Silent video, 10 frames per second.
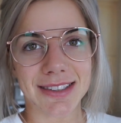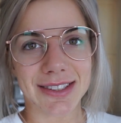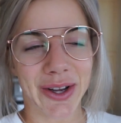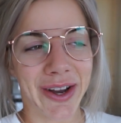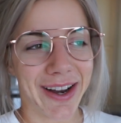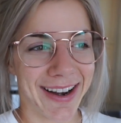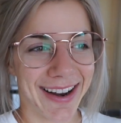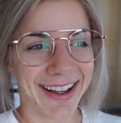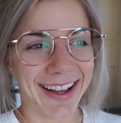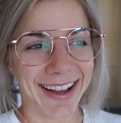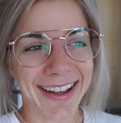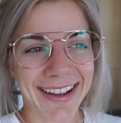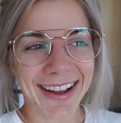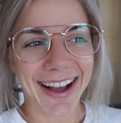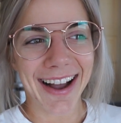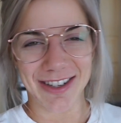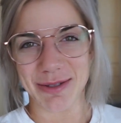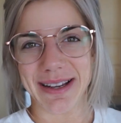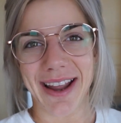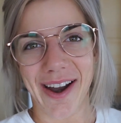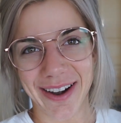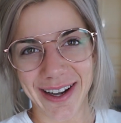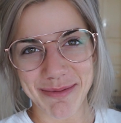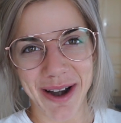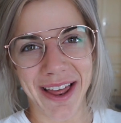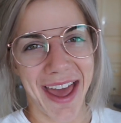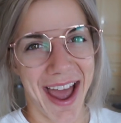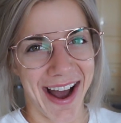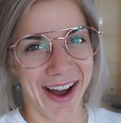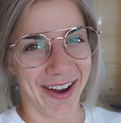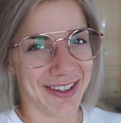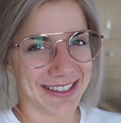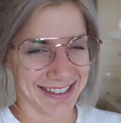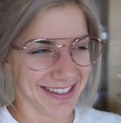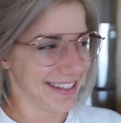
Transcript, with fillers: So I've just been carrying him around the house.